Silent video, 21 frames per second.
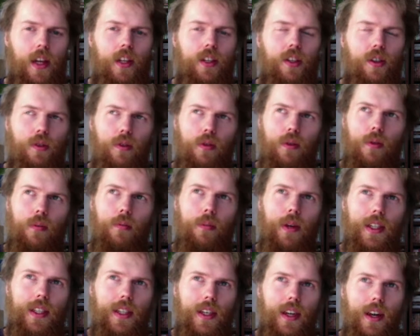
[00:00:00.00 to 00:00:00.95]
So
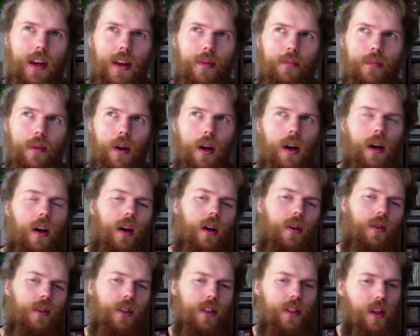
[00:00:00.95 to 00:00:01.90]
basically,
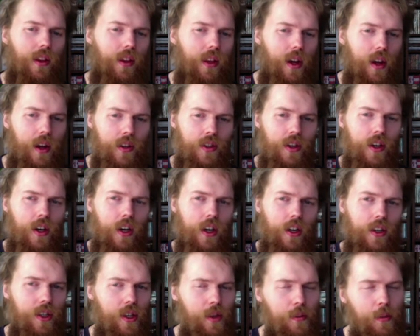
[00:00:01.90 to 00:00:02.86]
how does the ancient
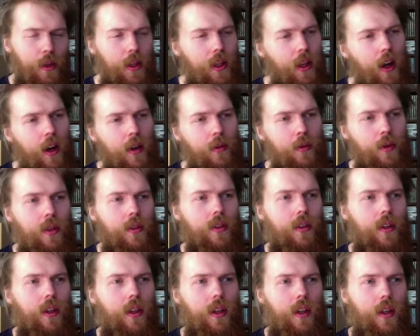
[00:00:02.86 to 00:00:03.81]
regime at Hollywood,
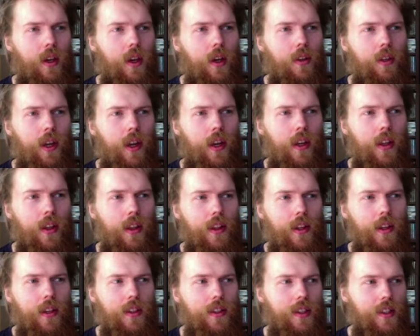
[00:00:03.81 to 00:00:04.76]
how they did
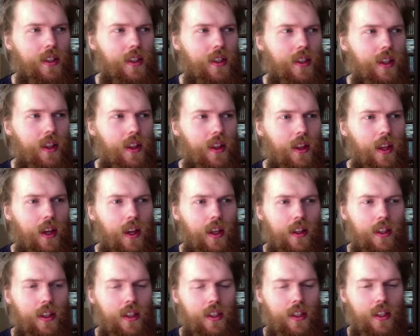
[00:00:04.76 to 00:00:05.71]
things is that
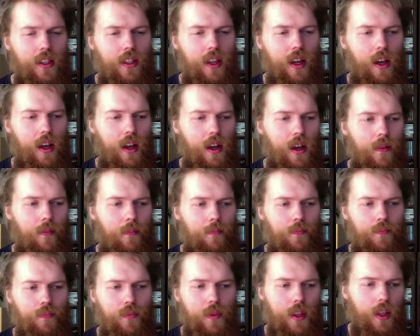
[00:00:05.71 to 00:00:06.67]
they just
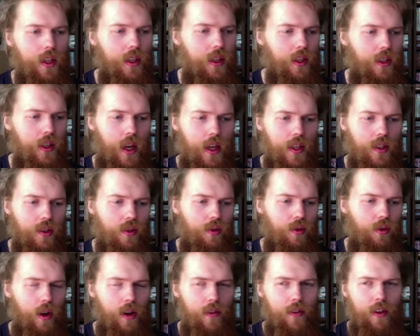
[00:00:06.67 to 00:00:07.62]
cast
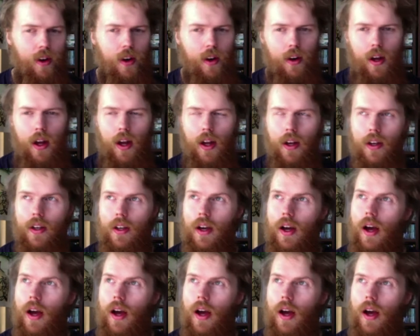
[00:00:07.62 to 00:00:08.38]
whoever, and